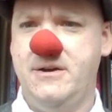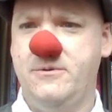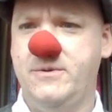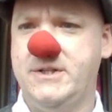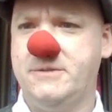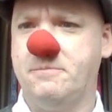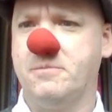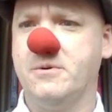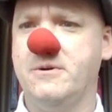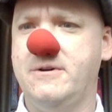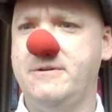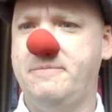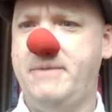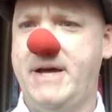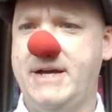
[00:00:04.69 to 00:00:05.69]
which
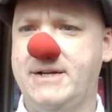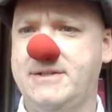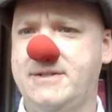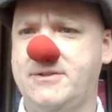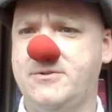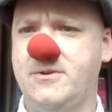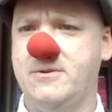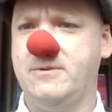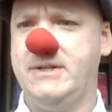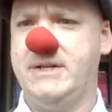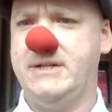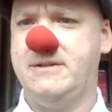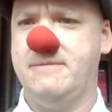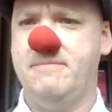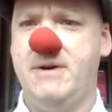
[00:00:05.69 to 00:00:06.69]
brought back
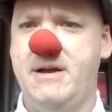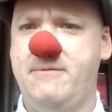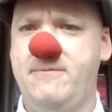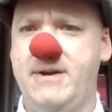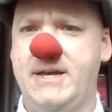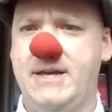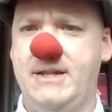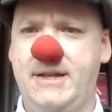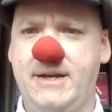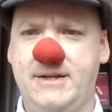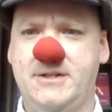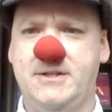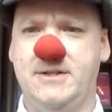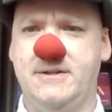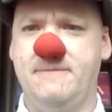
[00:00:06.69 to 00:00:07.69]
strongly to my
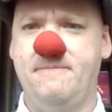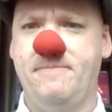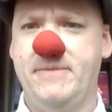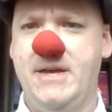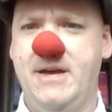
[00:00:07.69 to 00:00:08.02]
recollection